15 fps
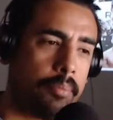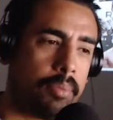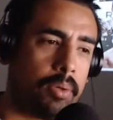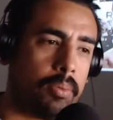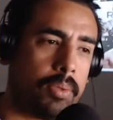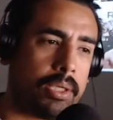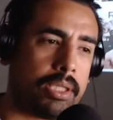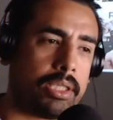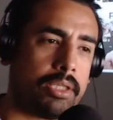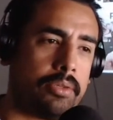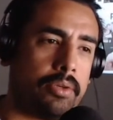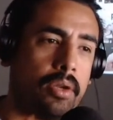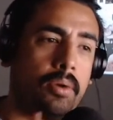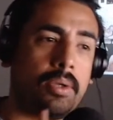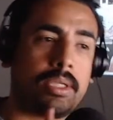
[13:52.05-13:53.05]
But what you
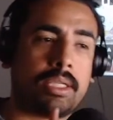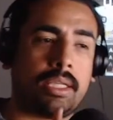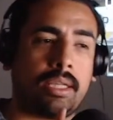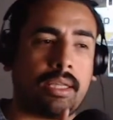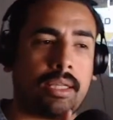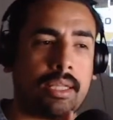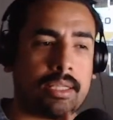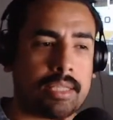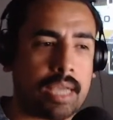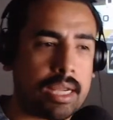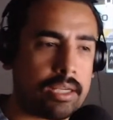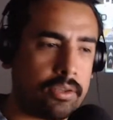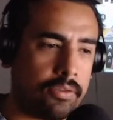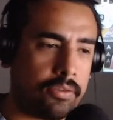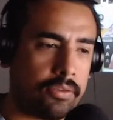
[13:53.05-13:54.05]
notice in the
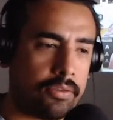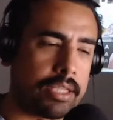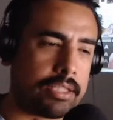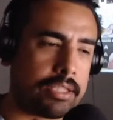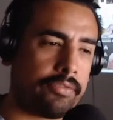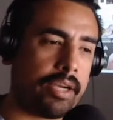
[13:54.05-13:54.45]
Tai Tuivasa